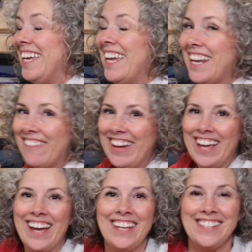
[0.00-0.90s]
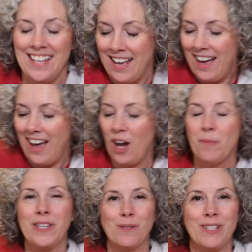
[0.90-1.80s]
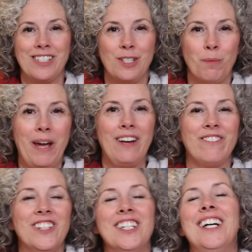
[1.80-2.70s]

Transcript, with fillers: Anyway, guys, I hope this wasn't too painful.